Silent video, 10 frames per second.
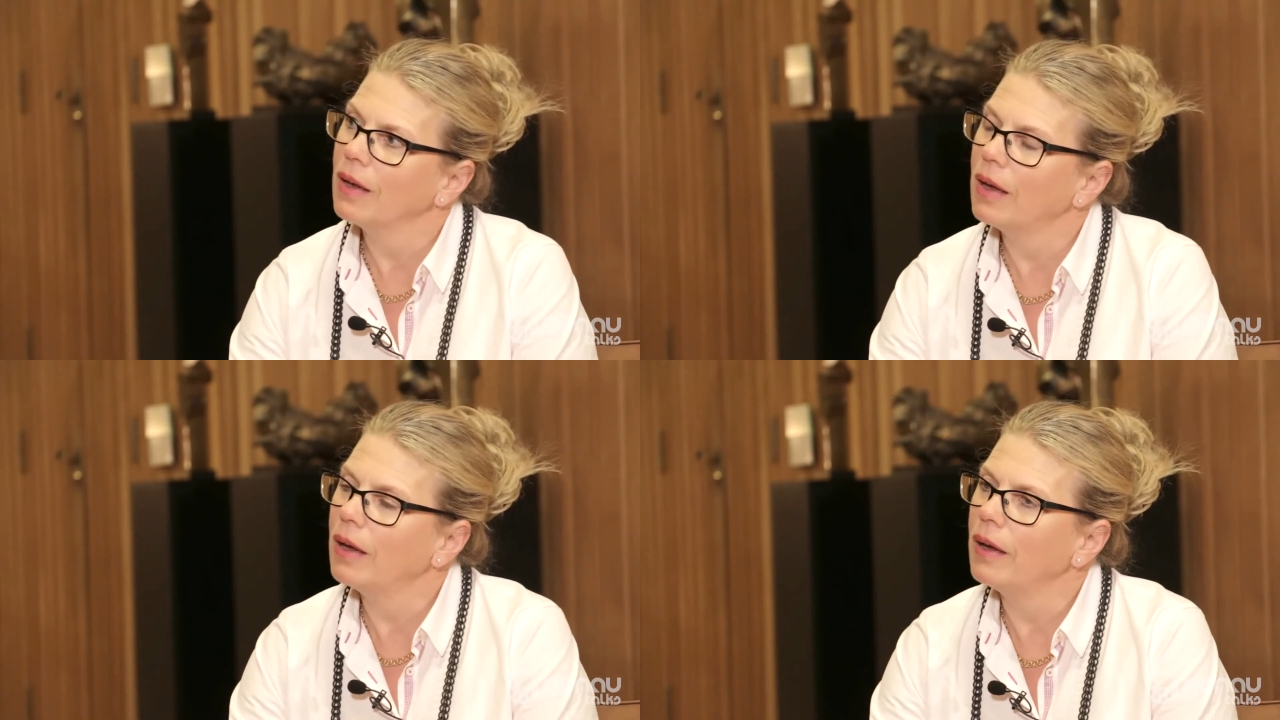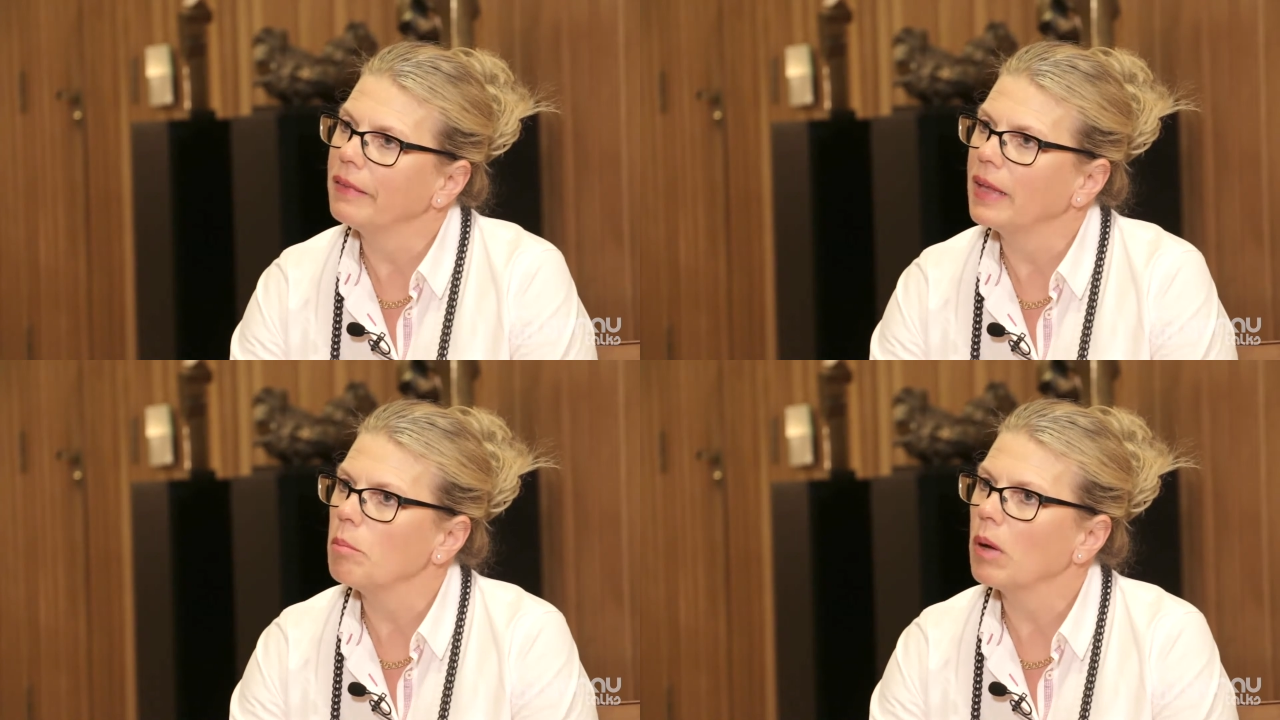
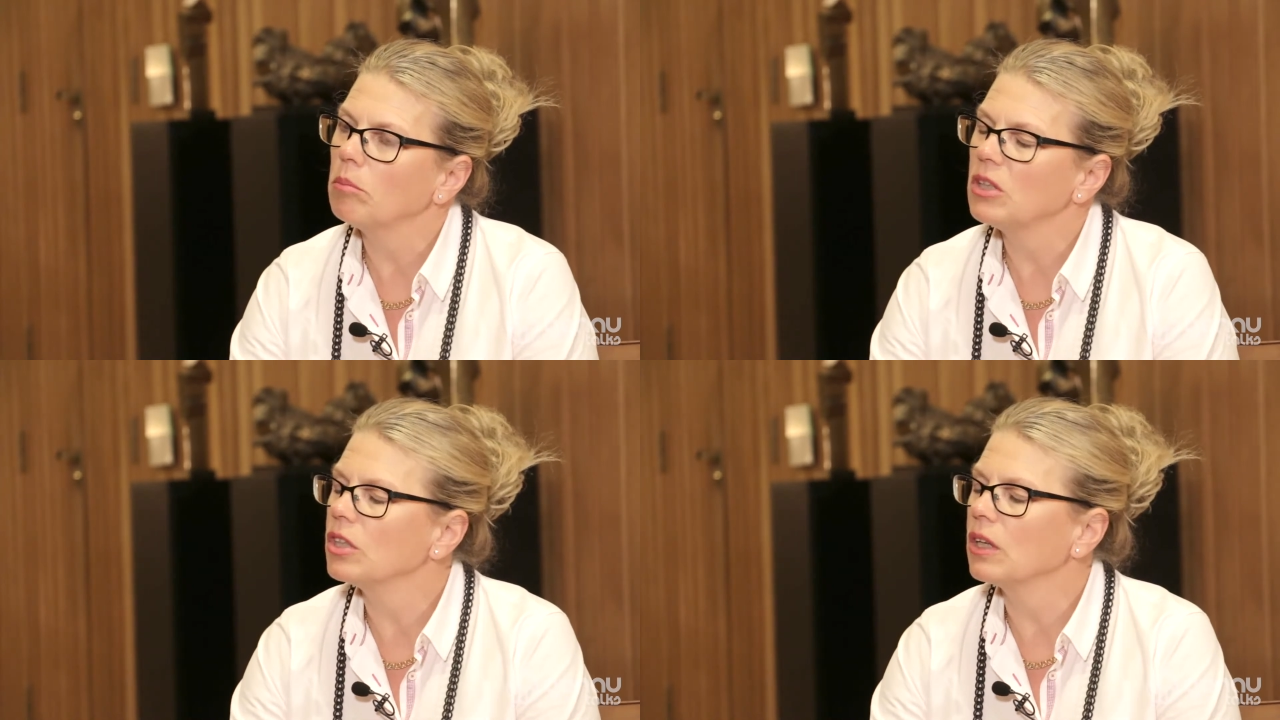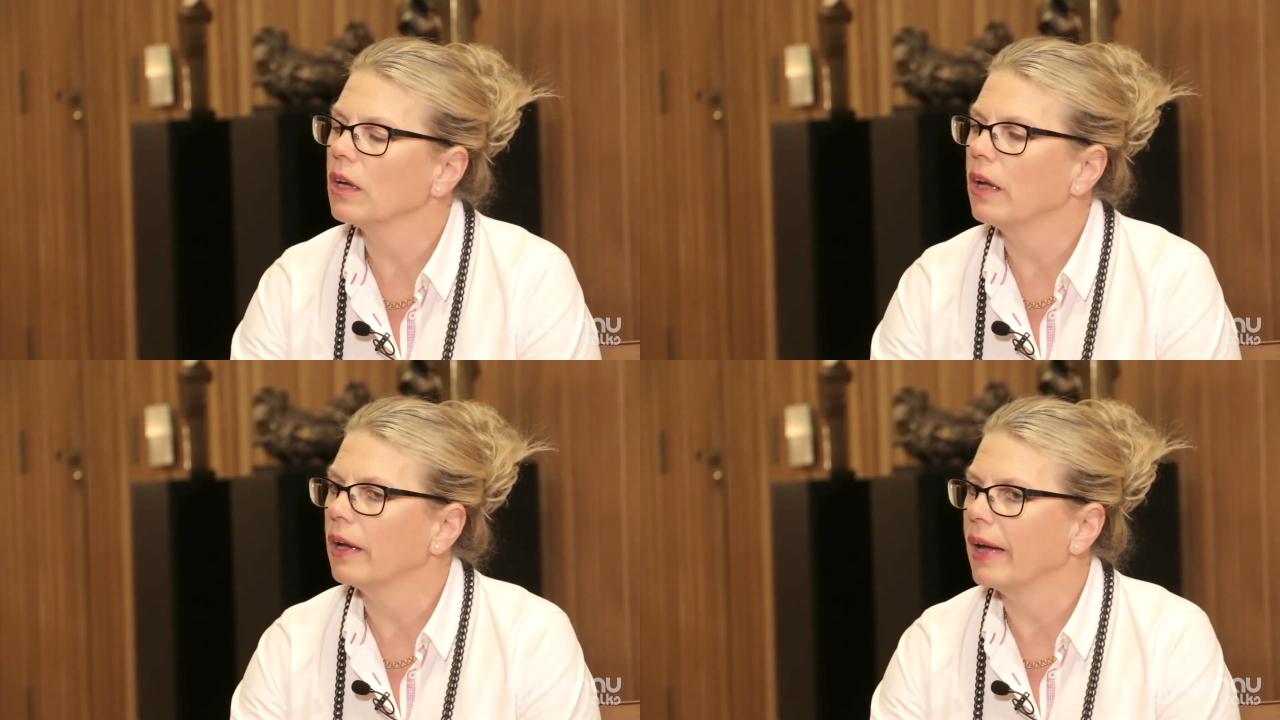They published
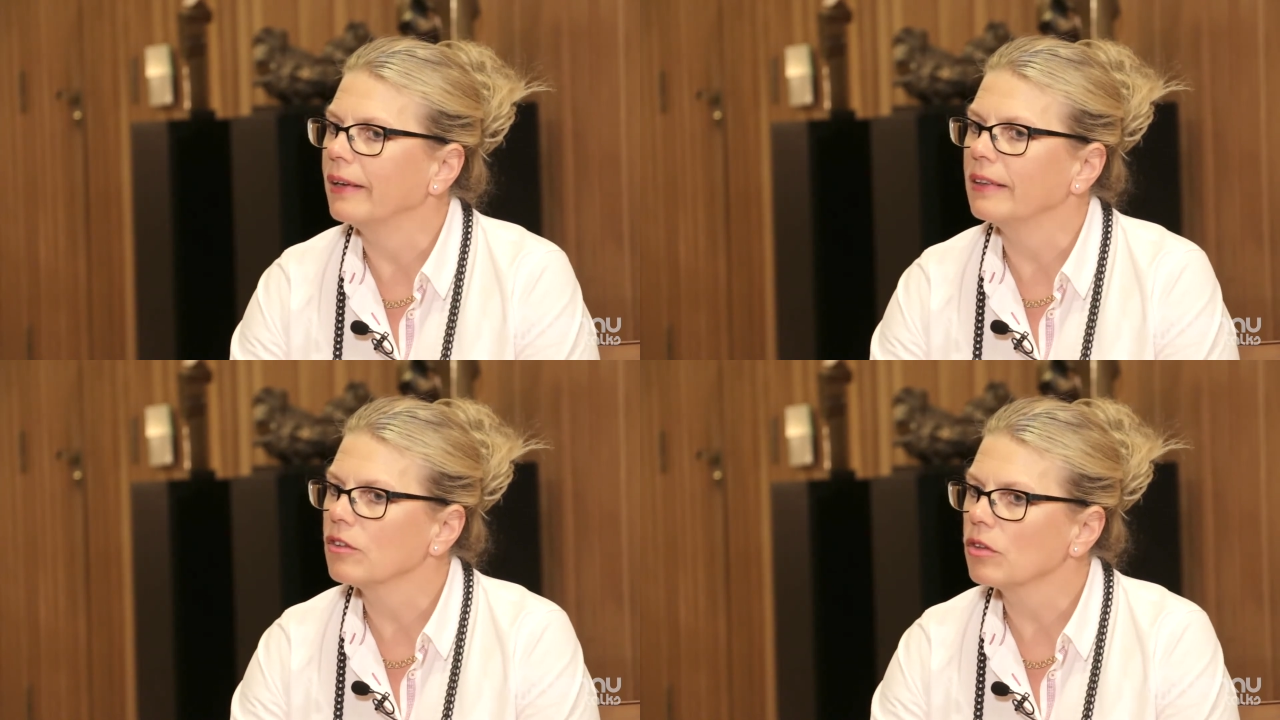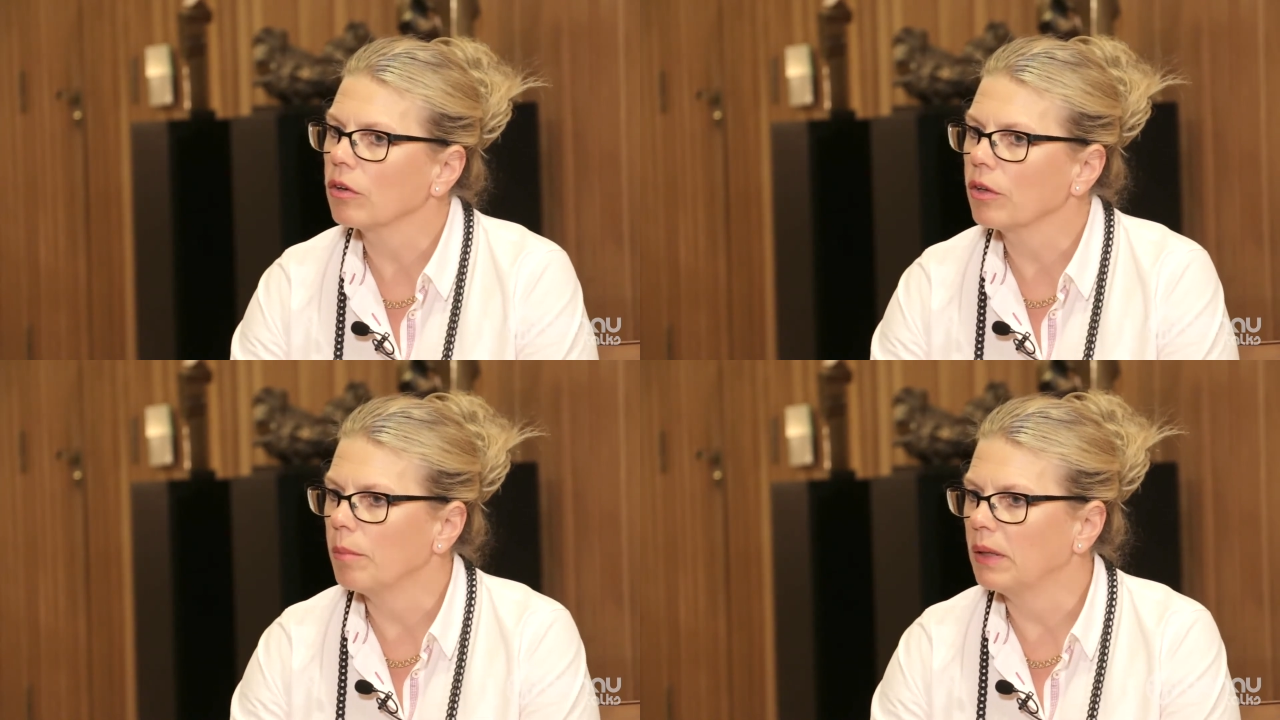a guidance
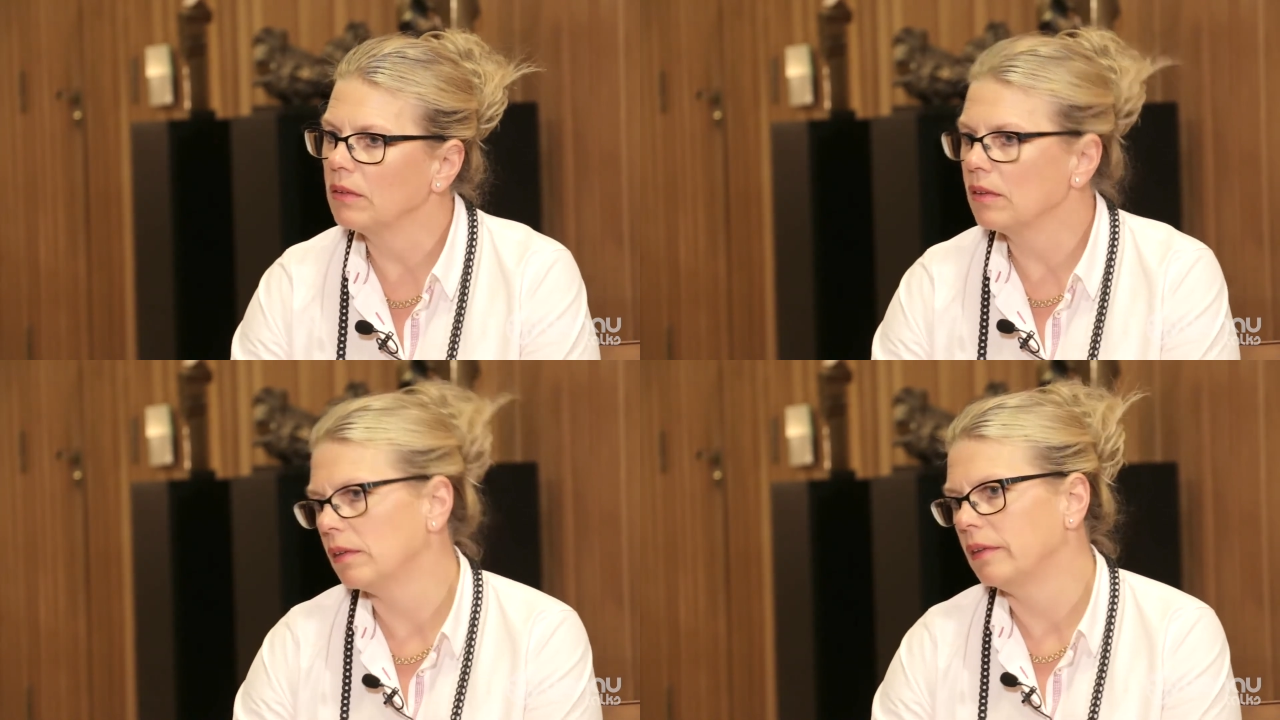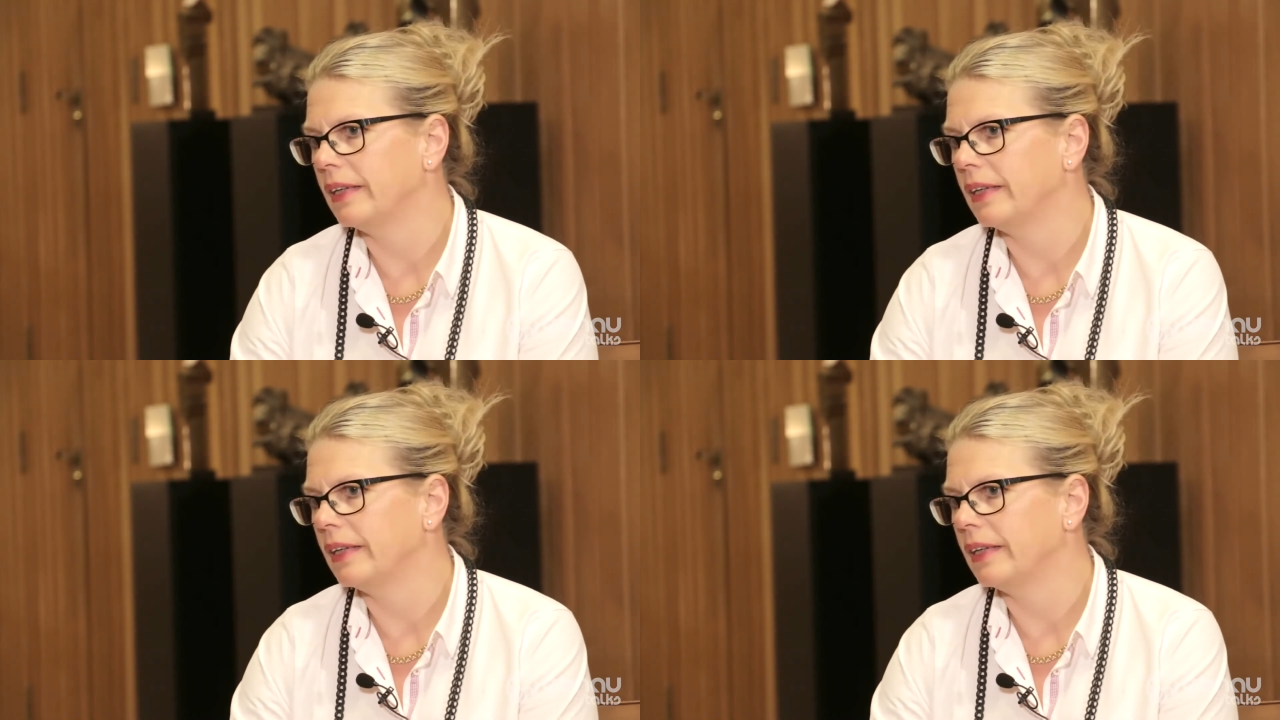document